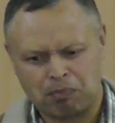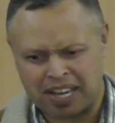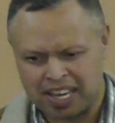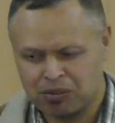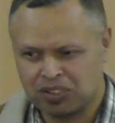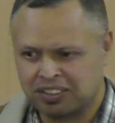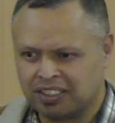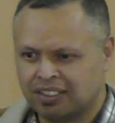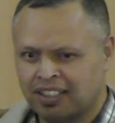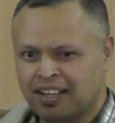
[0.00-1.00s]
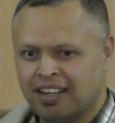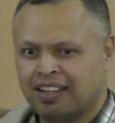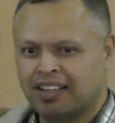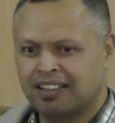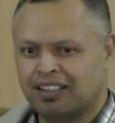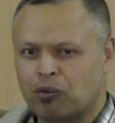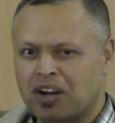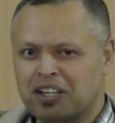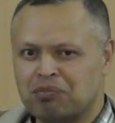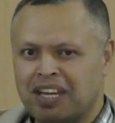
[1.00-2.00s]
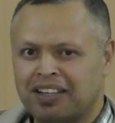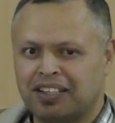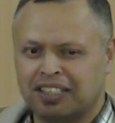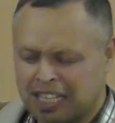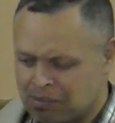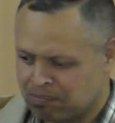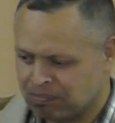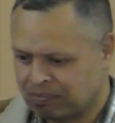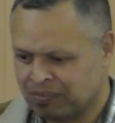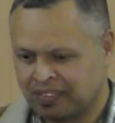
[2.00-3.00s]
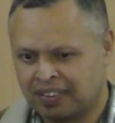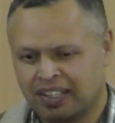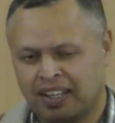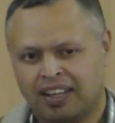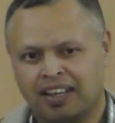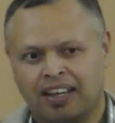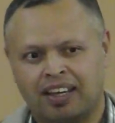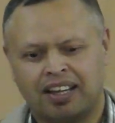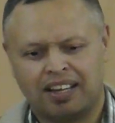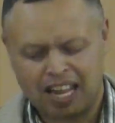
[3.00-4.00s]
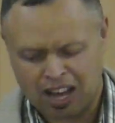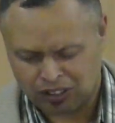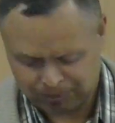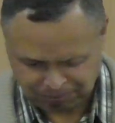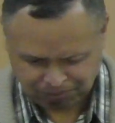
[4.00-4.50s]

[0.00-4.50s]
But here we see it, the wise man dig deep. Now,